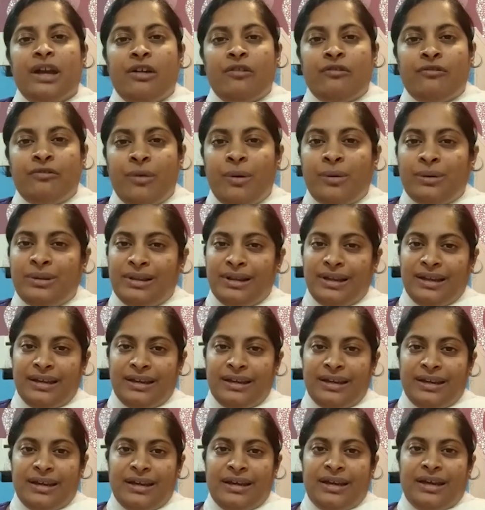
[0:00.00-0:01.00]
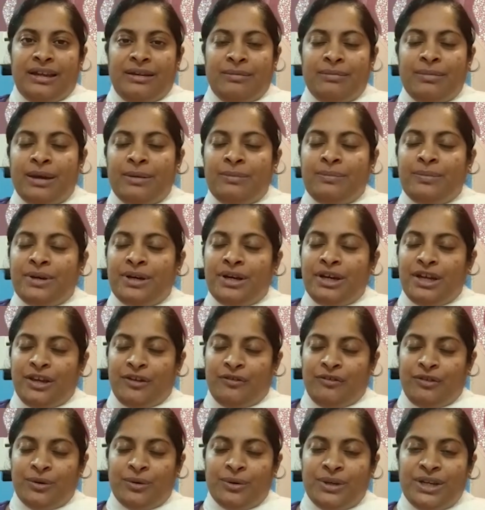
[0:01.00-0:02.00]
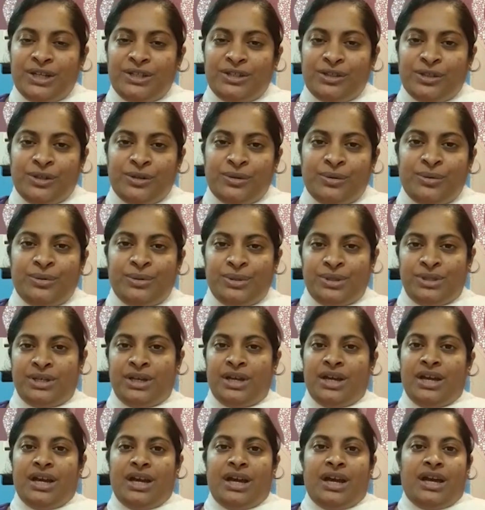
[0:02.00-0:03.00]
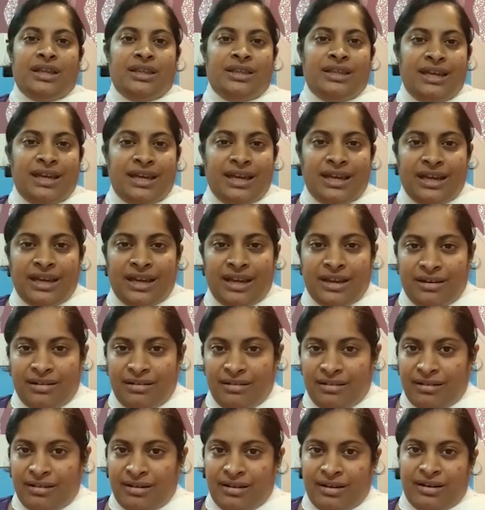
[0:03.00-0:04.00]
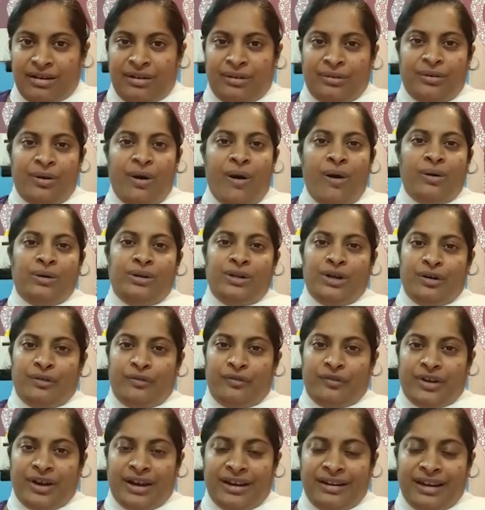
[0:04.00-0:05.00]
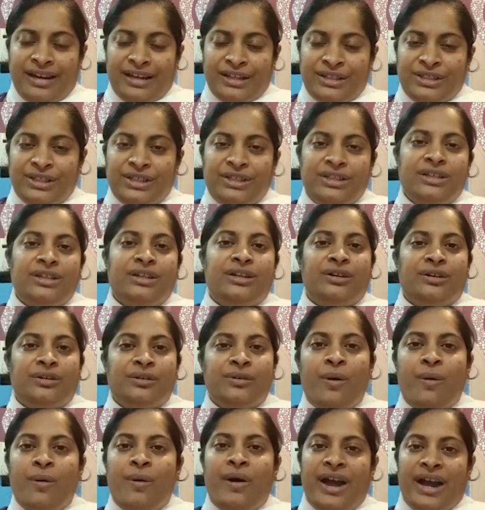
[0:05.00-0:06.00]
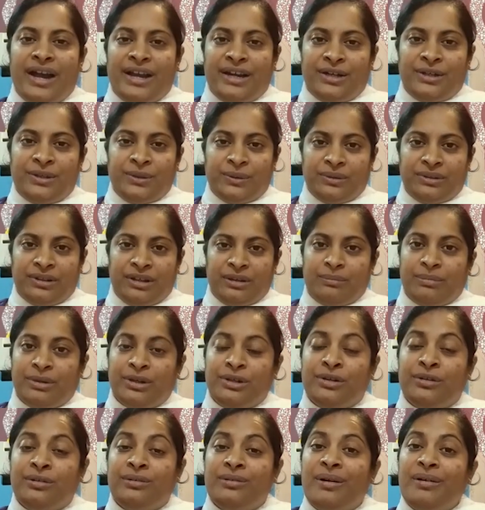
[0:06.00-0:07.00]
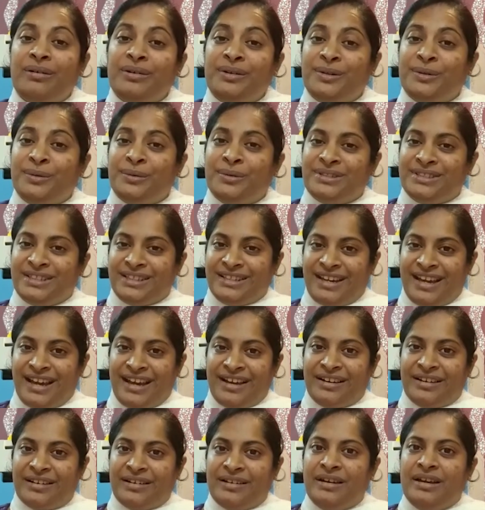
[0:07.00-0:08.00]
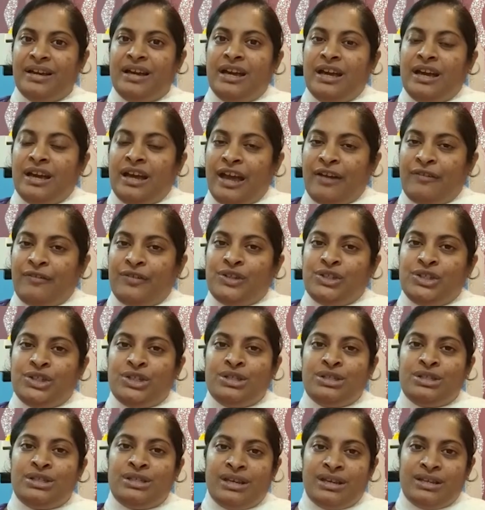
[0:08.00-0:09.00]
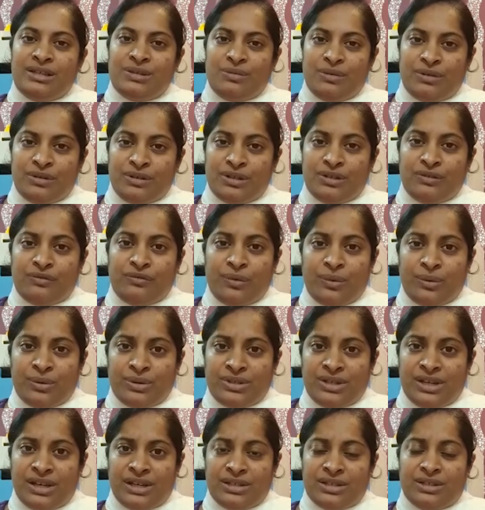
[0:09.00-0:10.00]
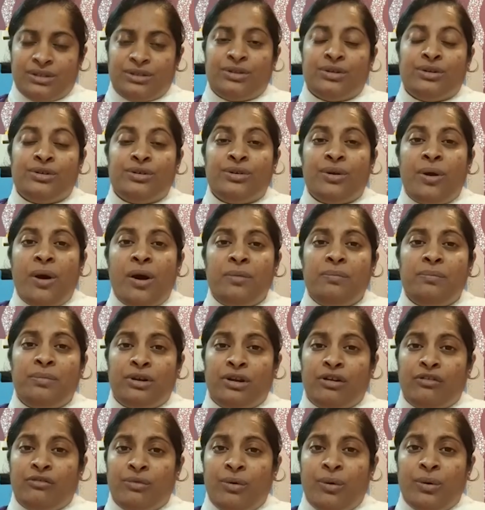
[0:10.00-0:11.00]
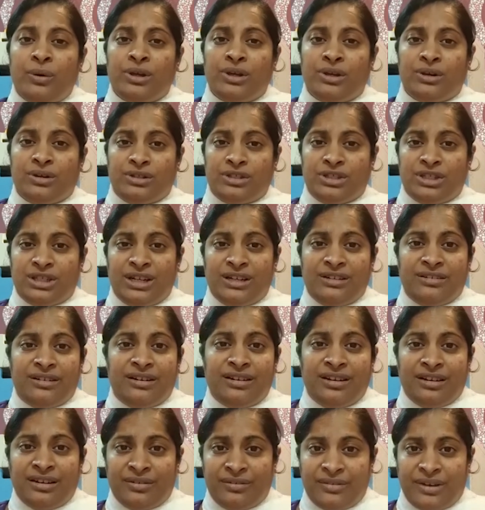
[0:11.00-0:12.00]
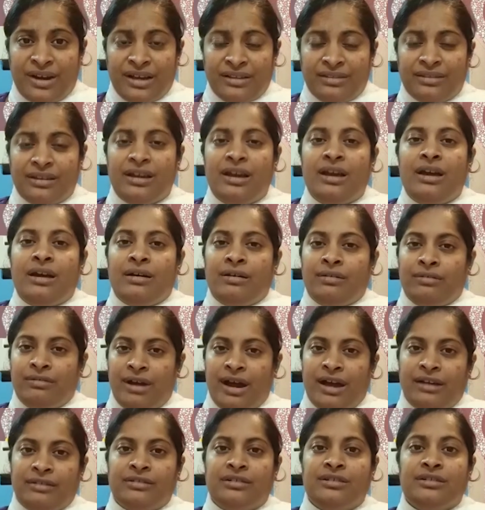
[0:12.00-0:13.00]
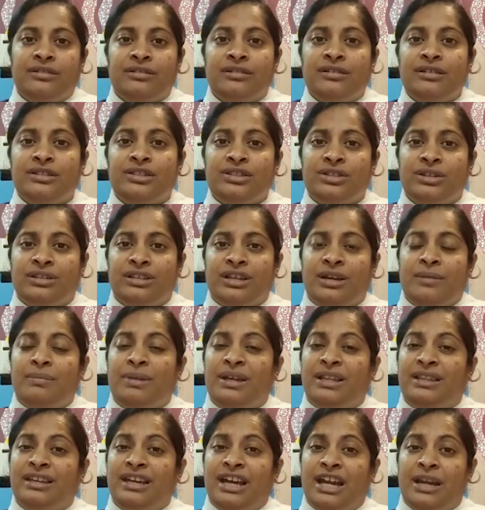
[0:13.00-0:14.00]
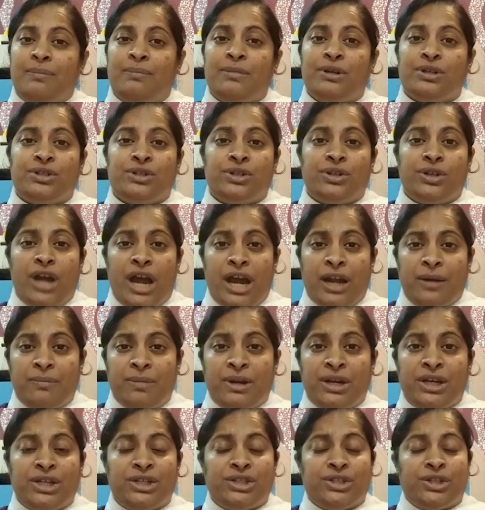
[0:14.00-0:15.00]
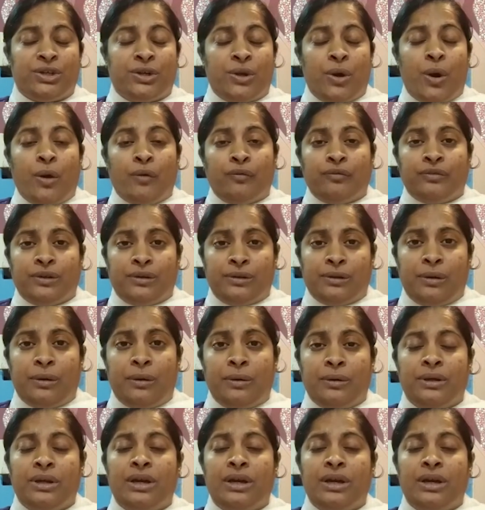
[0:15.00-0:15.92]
Fourthly, remember, if you need to use the rod of correction, go ahead and do that, but do not do it in anger. Ephesians 6 verses 4 says, do not provoke your children in wrath, rather nurture them in the admonition of the Lord.